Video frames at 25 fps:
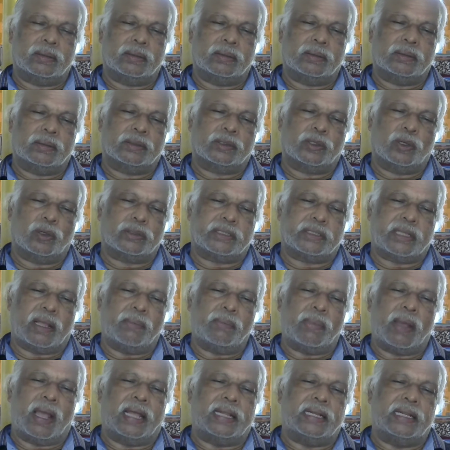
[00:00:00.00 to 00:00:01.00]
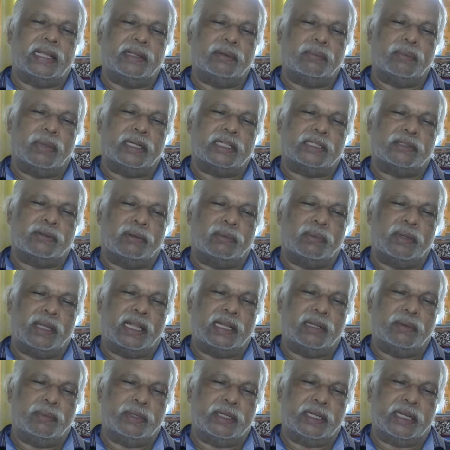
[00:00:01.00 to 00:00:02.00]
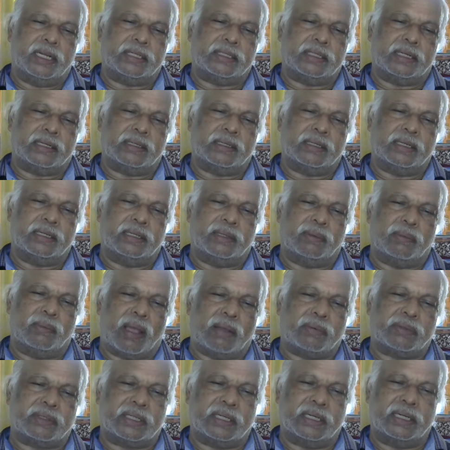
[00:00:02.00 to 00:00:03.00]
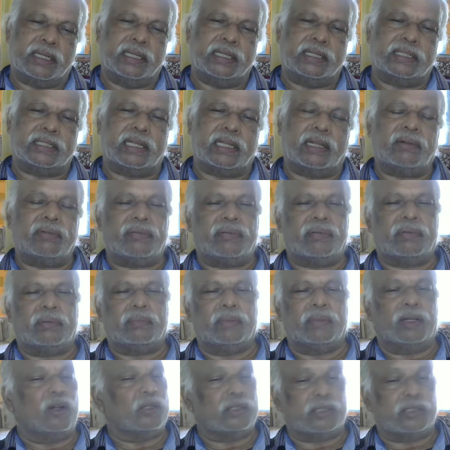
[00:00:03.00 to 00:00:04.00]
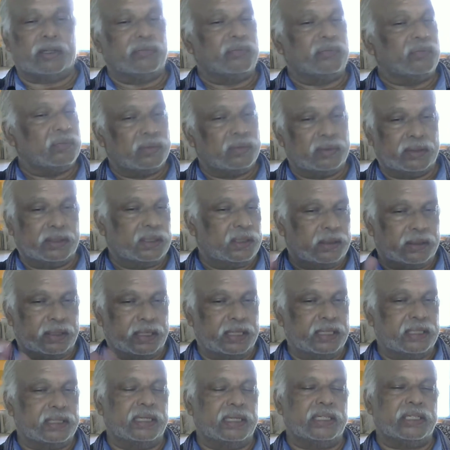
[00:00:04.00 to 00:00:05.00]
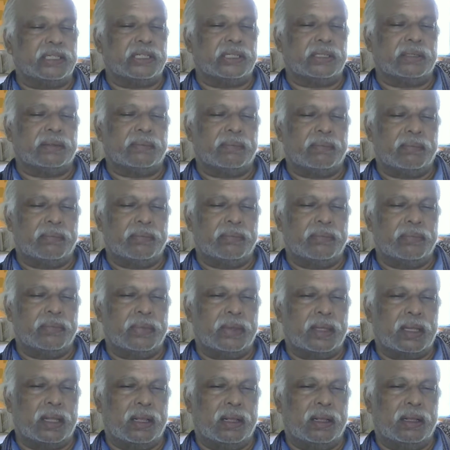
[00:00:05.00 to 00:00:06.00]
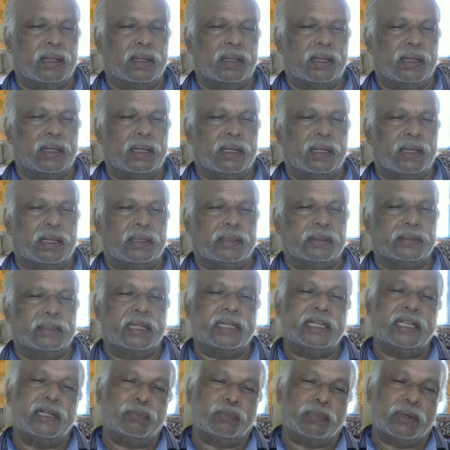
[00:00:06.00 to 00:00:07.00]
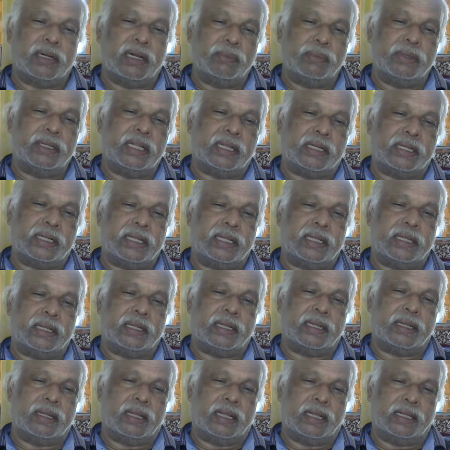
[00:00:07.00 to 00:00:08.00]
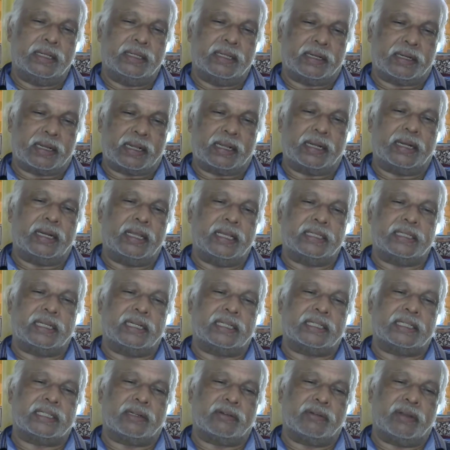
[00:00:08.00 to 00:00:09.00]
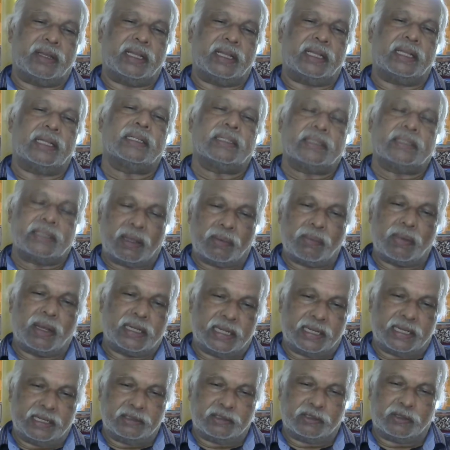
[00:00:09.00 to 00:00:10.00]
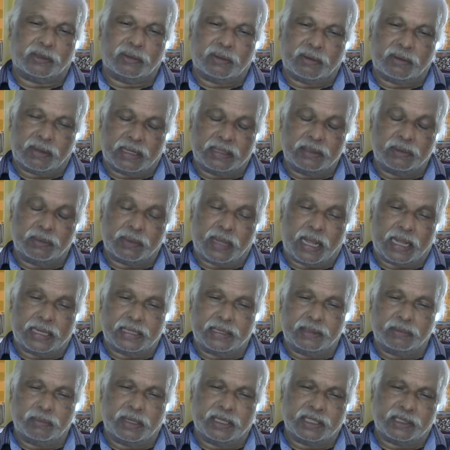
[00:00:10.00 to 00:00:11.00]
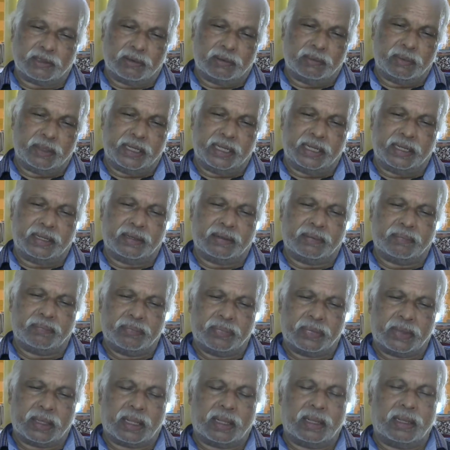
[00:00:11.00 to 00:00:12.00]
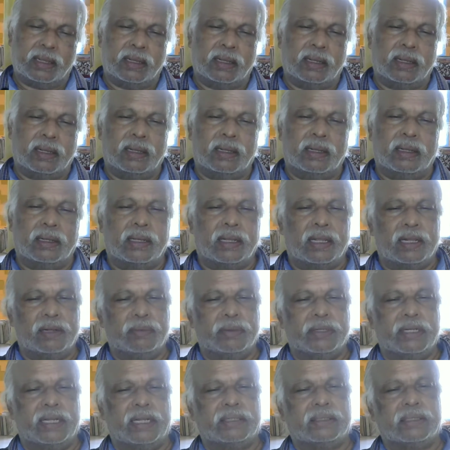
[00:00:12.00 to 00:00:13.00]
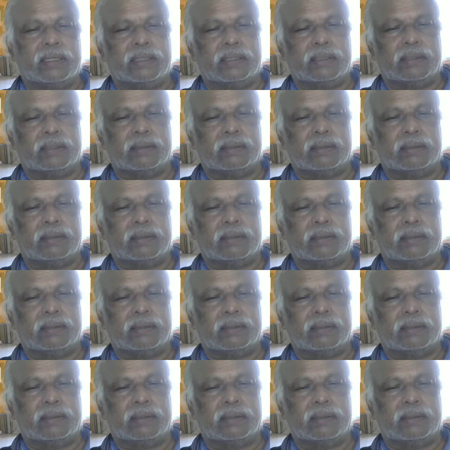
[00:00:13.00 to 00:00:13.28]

So some alignments will be eliminated in the map study itself because of reasons. Then in preliminary, in the recognition survey, some alignments will be eliminated.